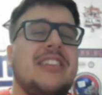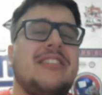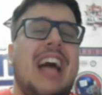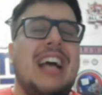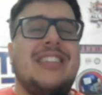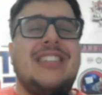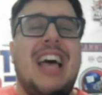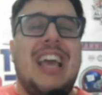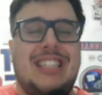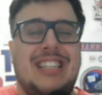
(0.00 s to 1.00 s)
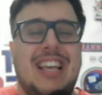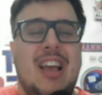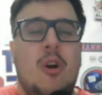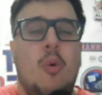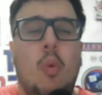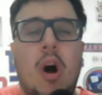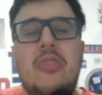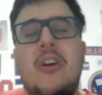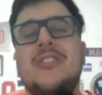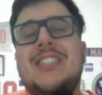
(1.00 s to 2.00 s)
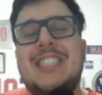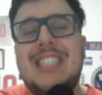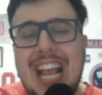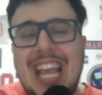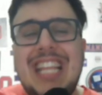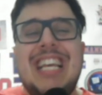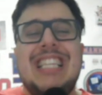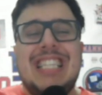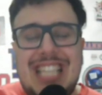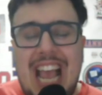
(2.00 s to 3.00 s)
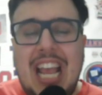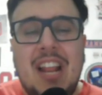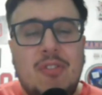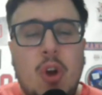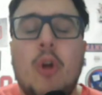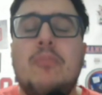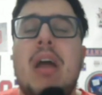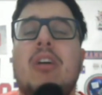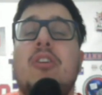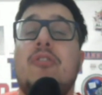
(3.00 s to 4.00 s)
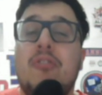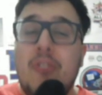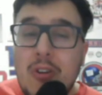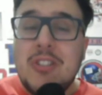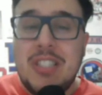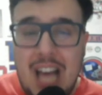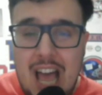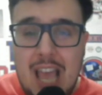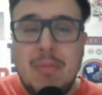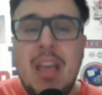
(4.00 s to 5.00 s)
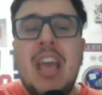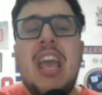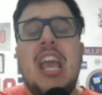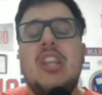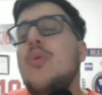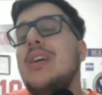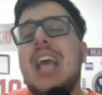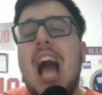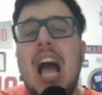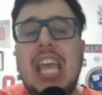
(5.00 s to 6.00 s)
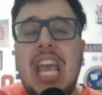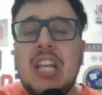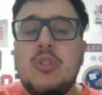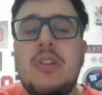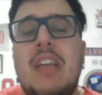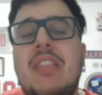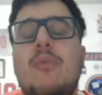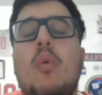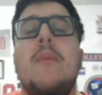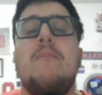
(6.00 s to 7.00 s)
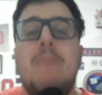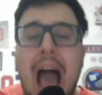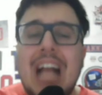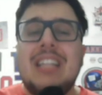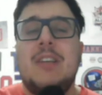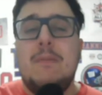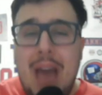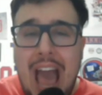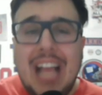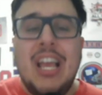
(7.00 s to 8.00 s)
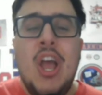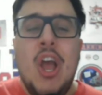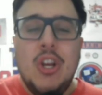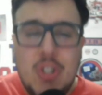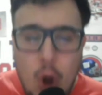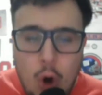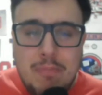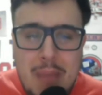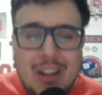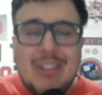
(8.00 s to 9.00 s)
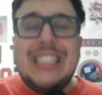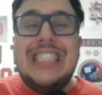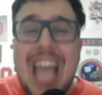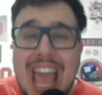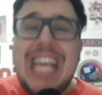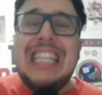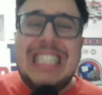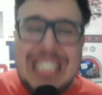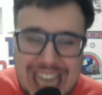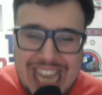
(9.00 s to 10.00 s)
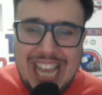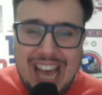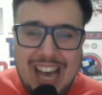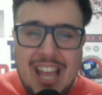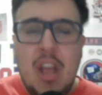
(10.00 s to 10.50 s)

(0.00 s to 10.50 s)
last night won their second consecutive gold medal, the first time in USA Hockey history that they've won back-to-back gold medals. Teddy Stiga,